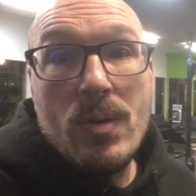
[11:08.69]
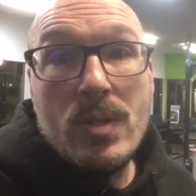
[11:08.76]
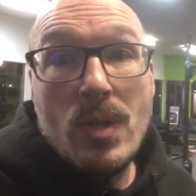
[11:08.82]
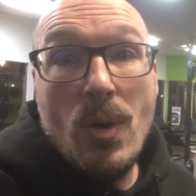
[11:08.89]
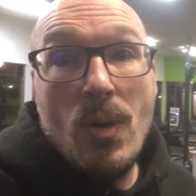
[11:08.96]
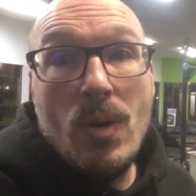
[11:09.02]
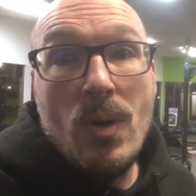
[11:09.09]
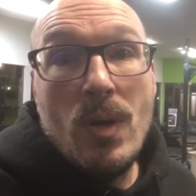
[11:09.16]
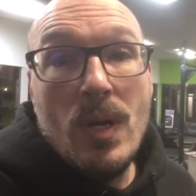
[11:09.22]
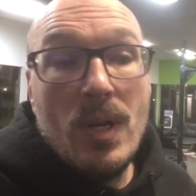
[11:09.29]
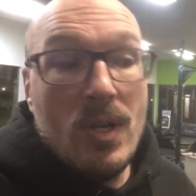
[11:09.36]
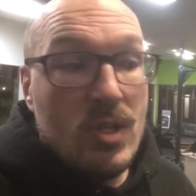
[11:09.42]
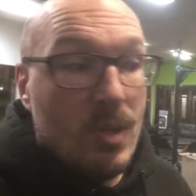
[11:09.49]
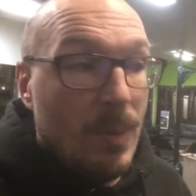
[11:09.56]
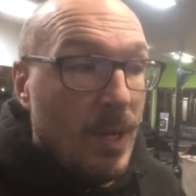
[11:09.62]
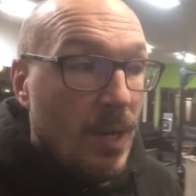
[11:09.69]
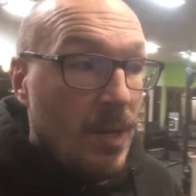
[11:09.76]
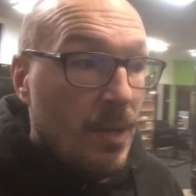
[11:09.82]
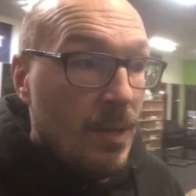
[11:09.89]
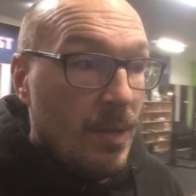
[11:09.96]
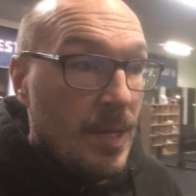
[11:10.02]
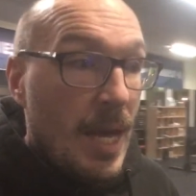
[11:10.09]
So should be good.
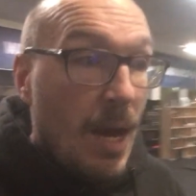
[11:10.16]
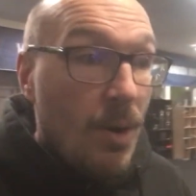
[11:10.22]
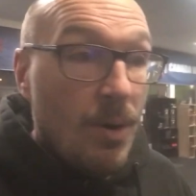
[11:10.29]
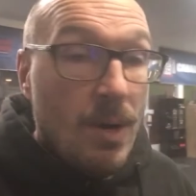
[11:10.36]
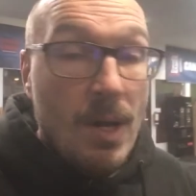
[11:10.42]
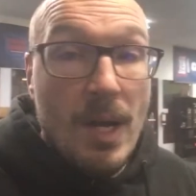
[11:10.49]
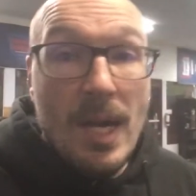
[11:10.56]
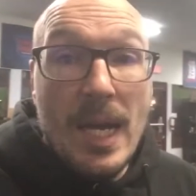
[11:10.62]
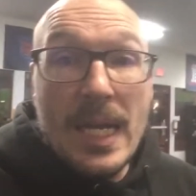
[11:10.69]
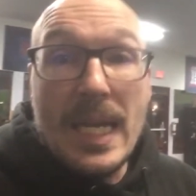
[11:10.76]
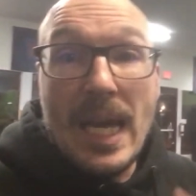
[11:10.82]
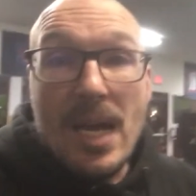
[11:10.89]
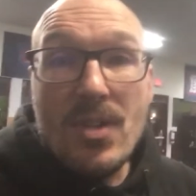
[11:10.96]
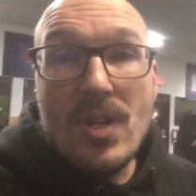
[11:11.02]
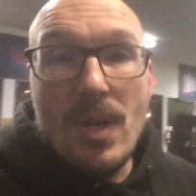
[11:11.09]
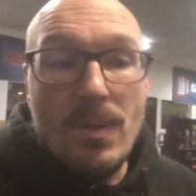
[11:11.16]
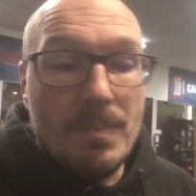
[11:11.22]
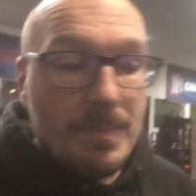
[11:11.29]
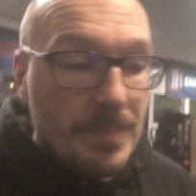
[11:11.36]
Now, cash out,